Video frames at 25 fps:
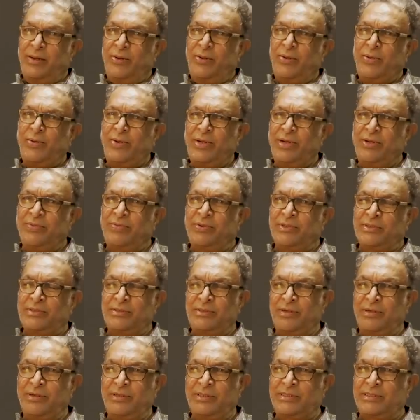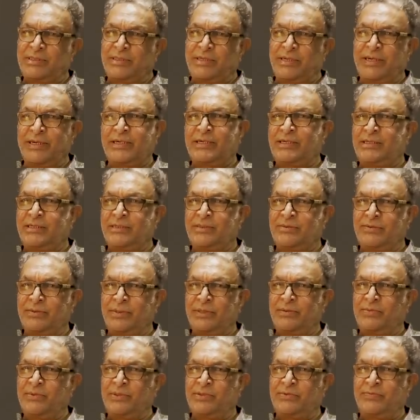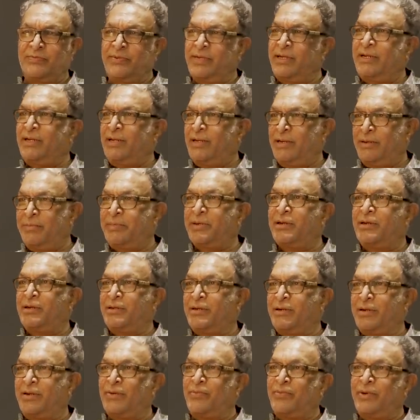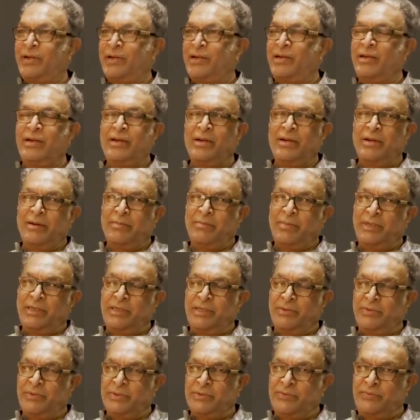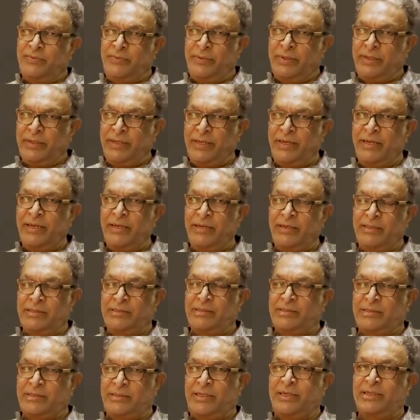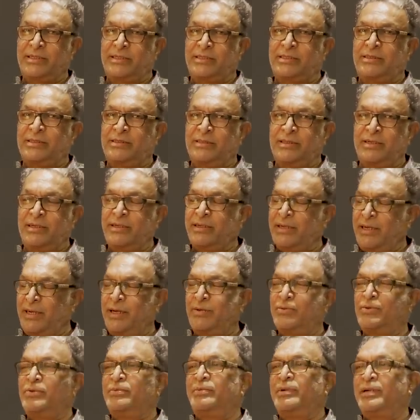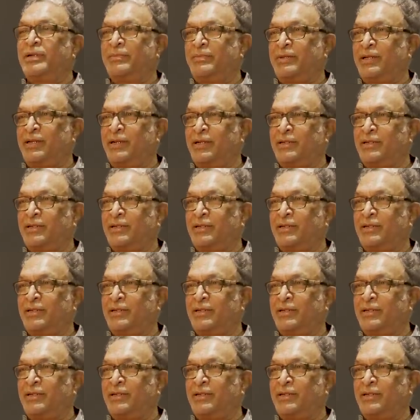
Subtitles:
Oh, he was not strict. He was very liberal in a way. But he was very strict that I have to become an